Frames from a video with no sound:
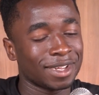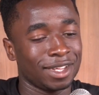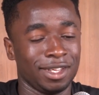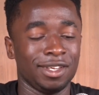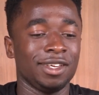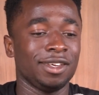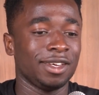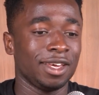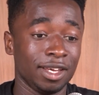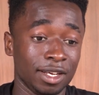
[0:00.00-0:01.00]

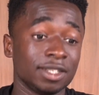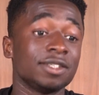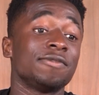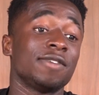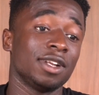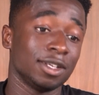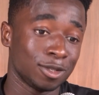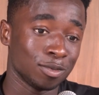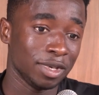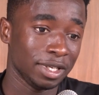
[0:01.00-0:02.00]
He is a father
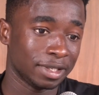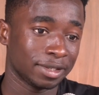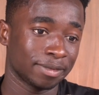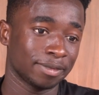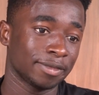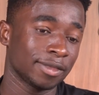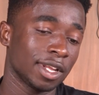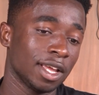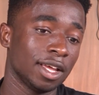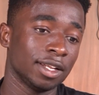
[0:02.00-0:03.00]
to me,
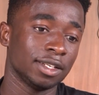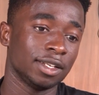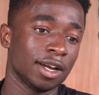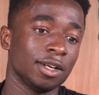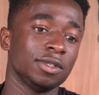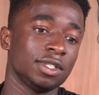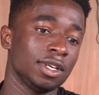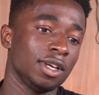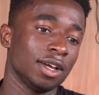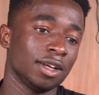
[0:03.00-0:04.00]
and I
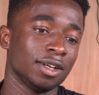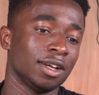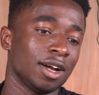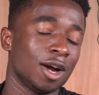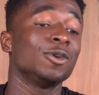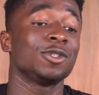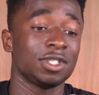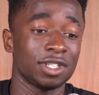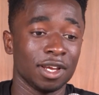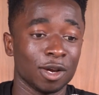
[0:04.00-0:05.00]
also
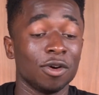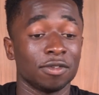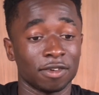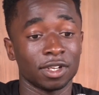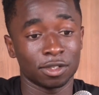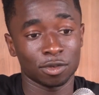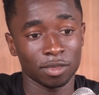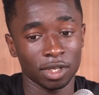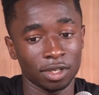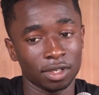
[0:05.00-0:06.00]
say a godfather to
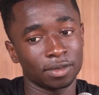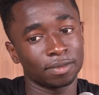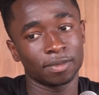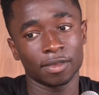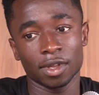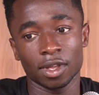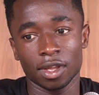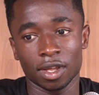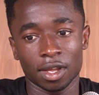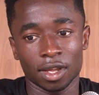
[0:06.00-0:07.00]
me,
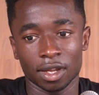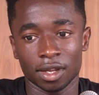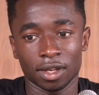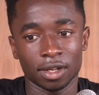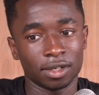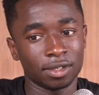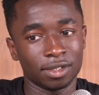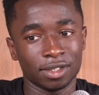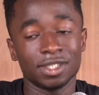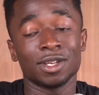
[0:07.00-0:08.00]

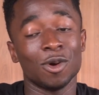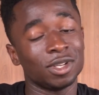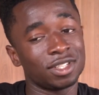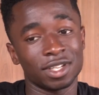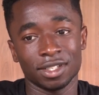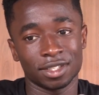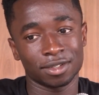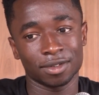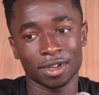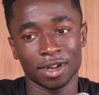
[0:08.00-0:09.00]
and he's a God sent.
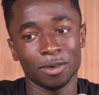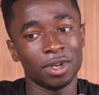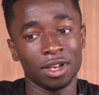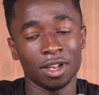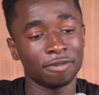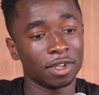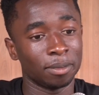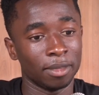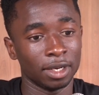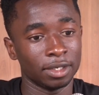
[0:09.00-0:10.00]
I really love
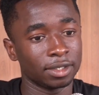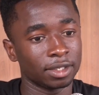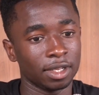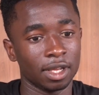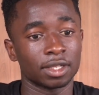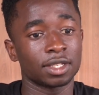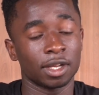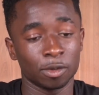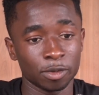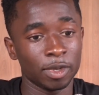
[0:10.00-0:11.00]
that man. He has
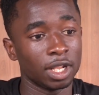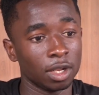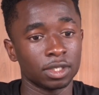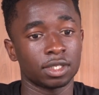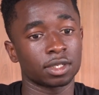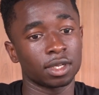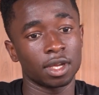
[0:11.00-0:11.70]
helped me a lot,